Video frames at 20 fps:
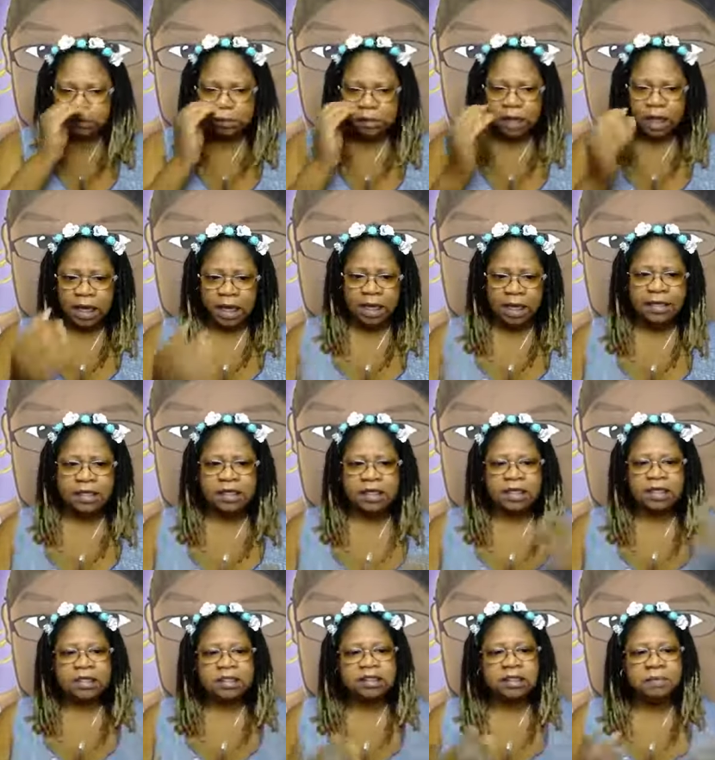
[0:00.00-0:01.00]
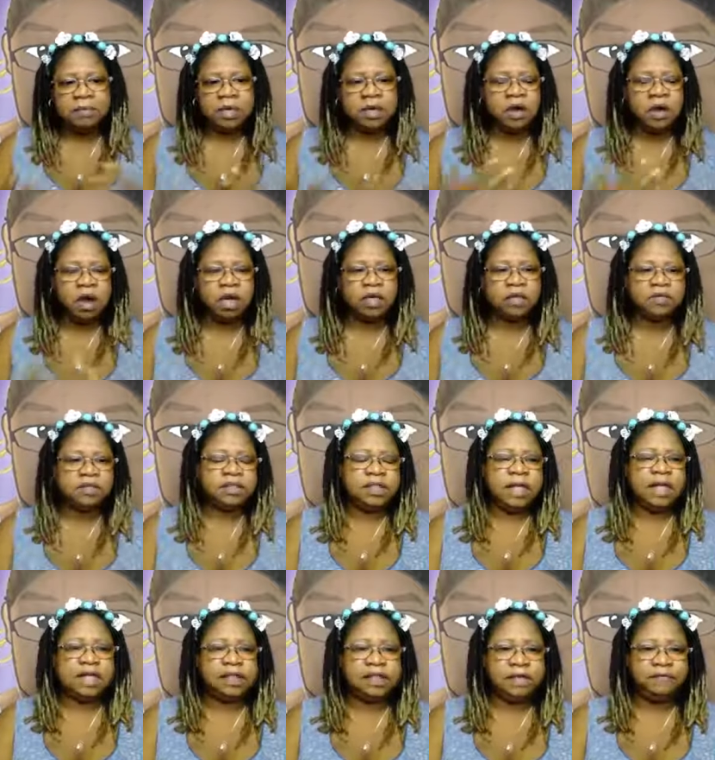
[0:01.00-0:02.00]
And some of the articles
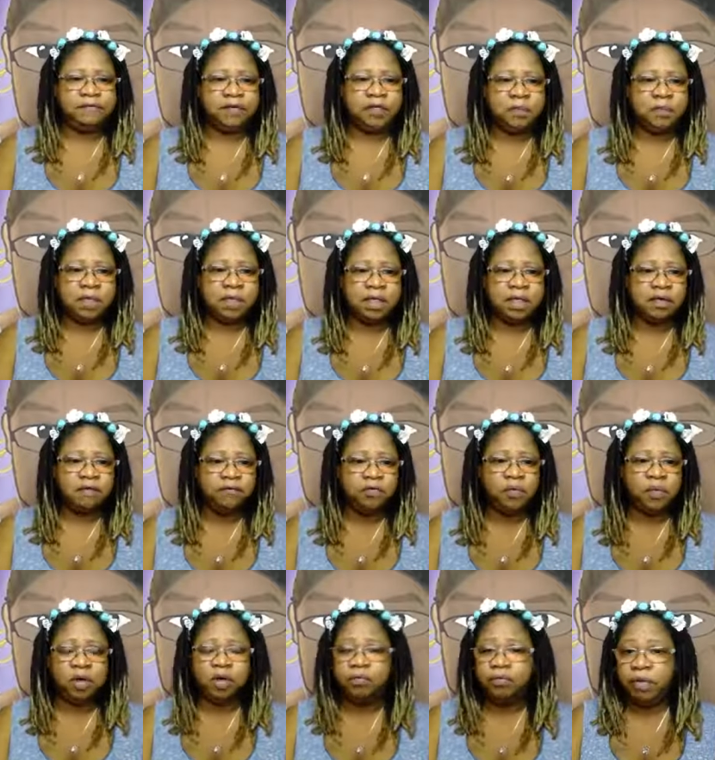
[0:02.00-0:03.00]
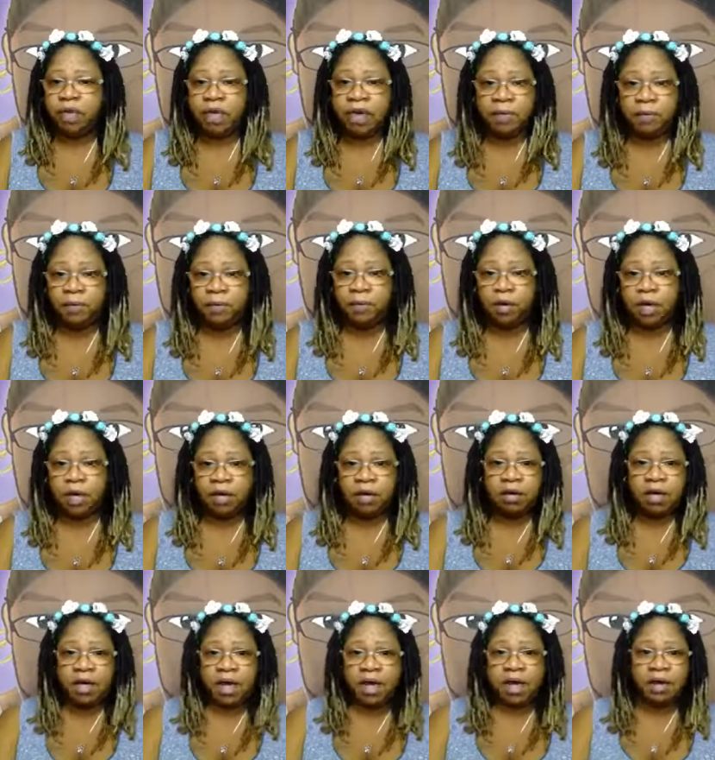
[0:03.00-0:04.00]
take a different spin. So if you want to read up on it, go
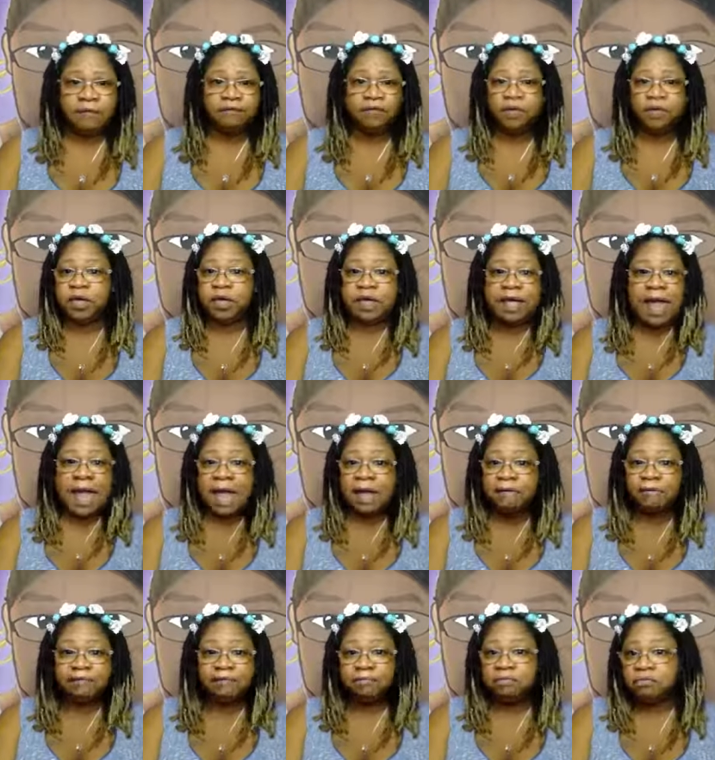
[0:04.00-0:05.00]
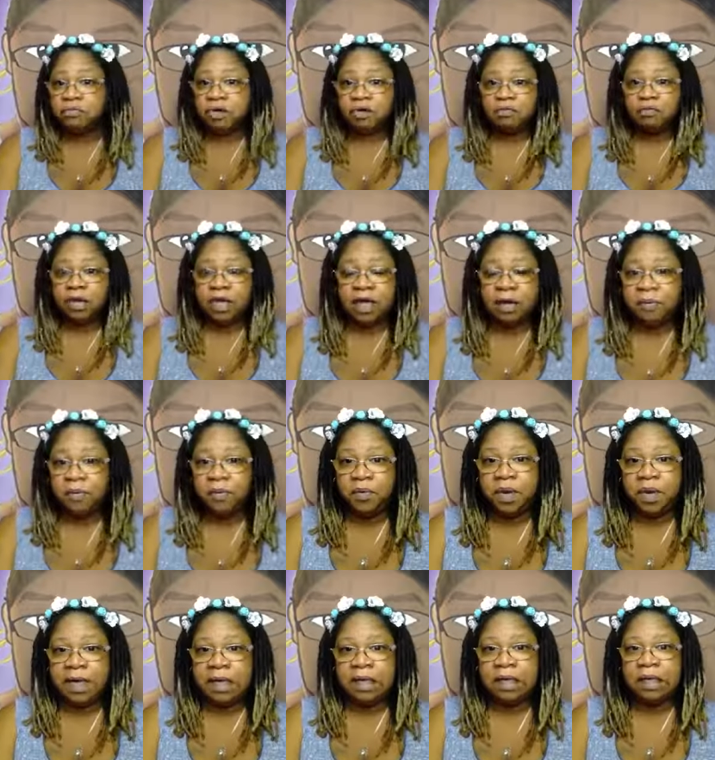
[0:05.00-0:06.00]
ahead. If you want to laugh, read up
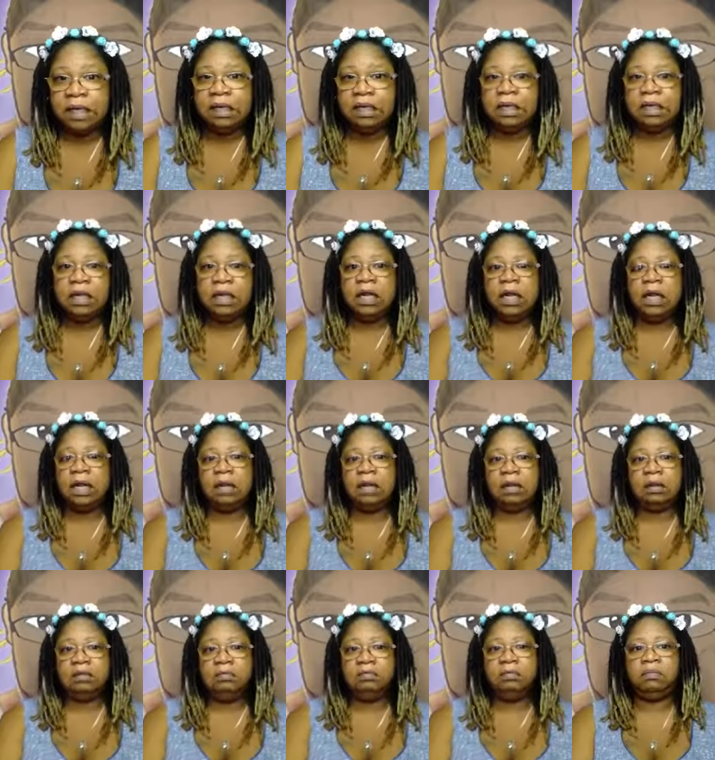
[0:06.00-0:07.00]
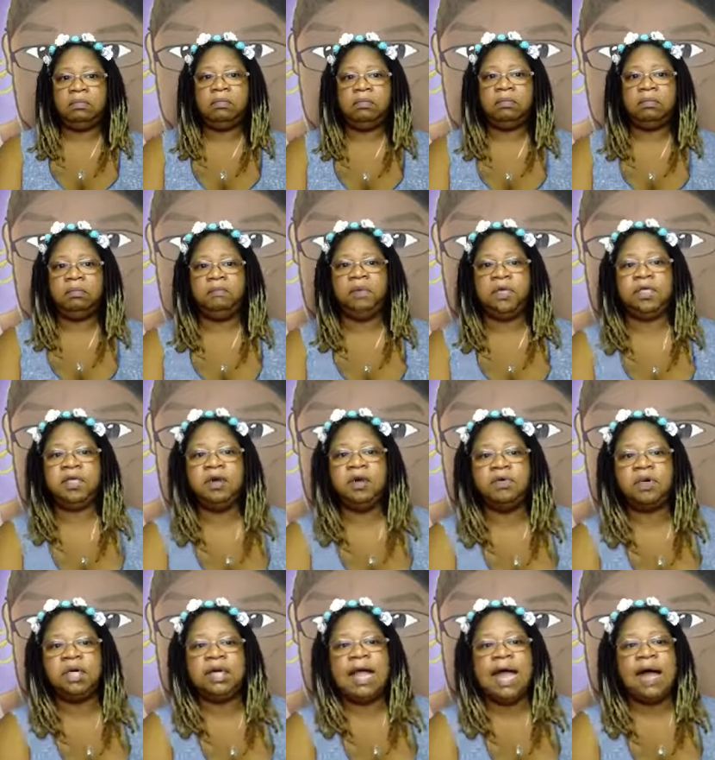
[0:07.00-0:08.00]
on it. Um, but
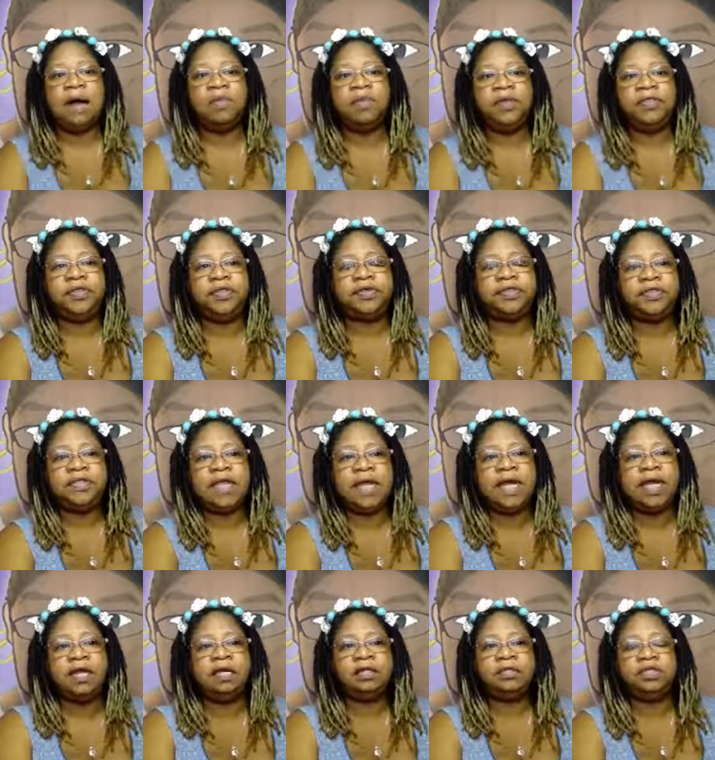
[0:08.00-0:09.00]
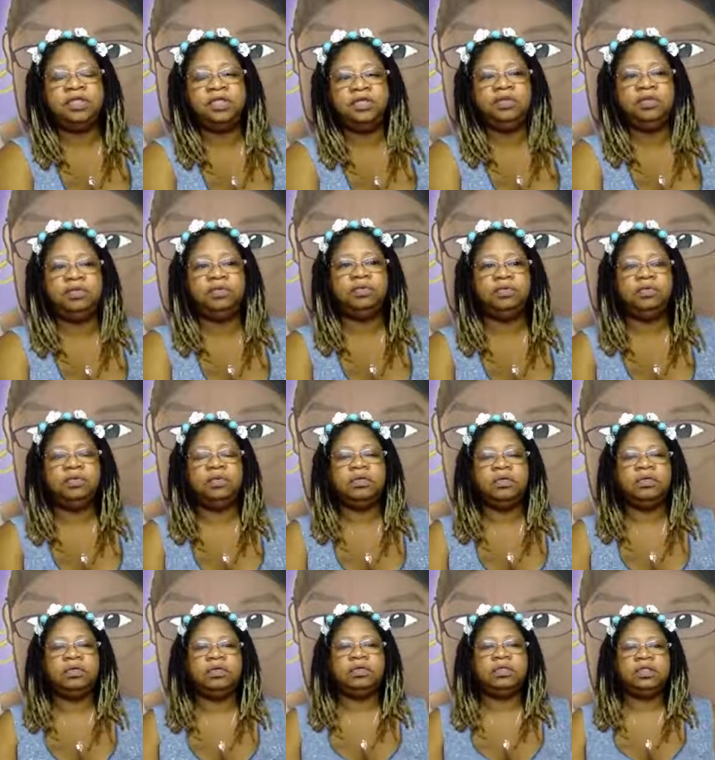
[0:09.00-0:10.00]
don't allow what they're saying to
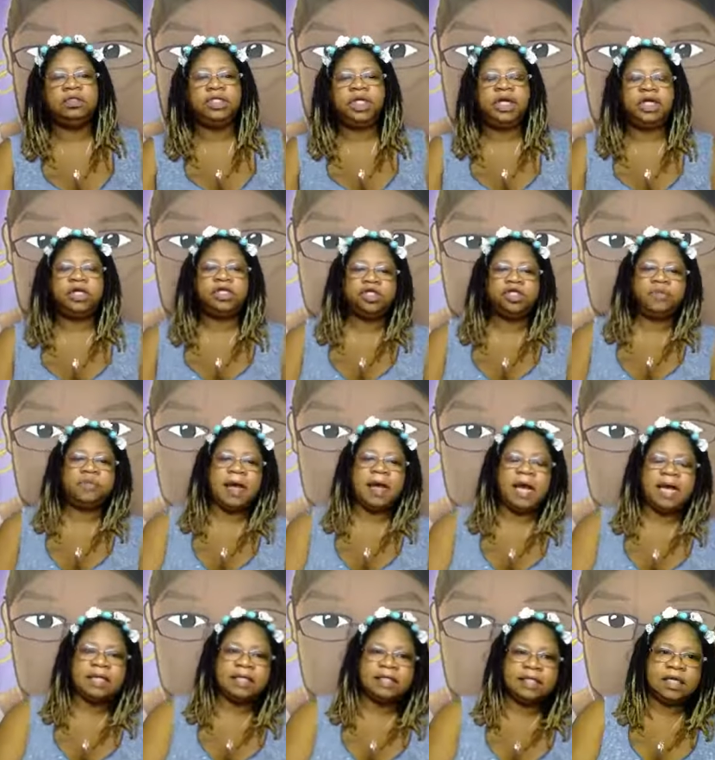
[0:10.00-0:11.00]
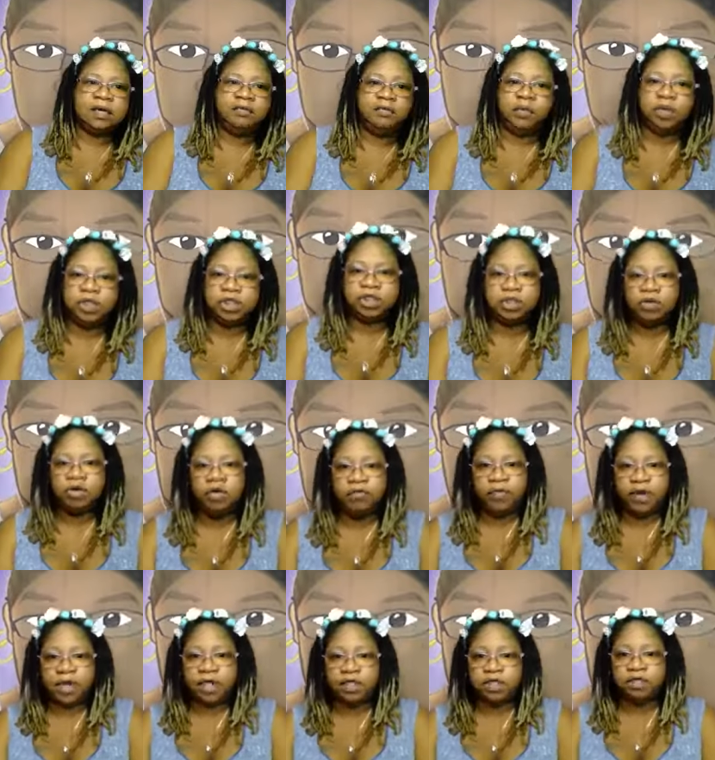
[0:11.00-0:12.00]
change your mindset of what you're
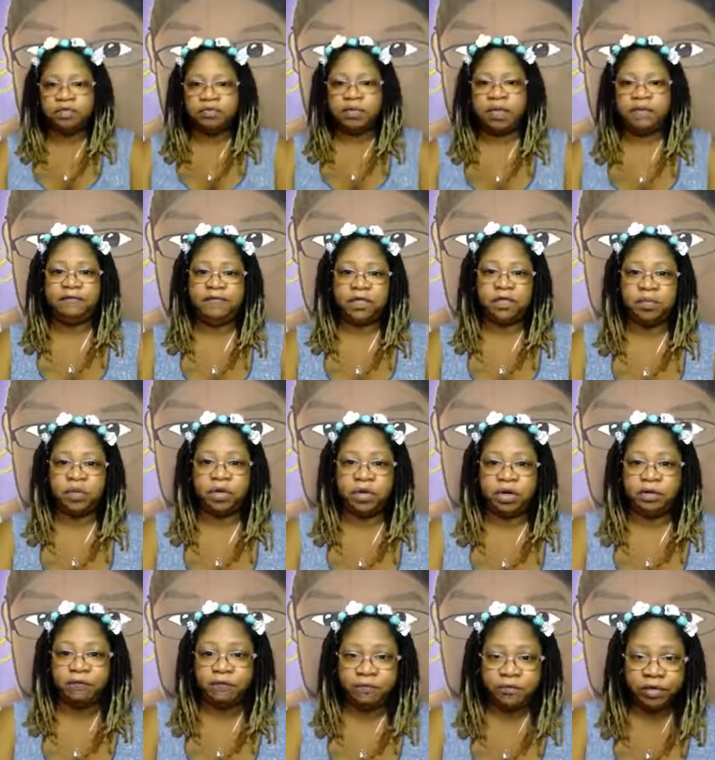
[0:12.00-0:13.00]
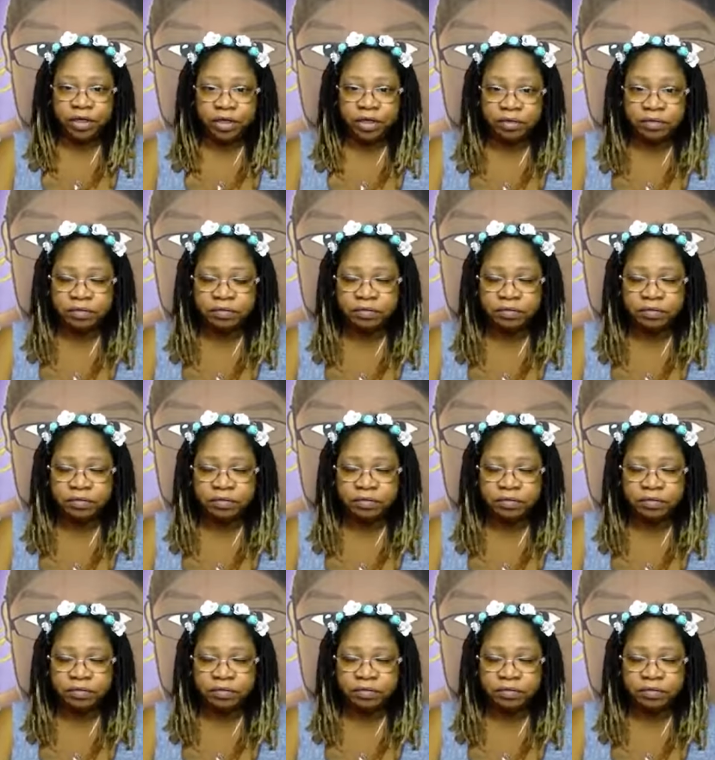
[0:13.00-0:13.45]
already doing if it's working for you.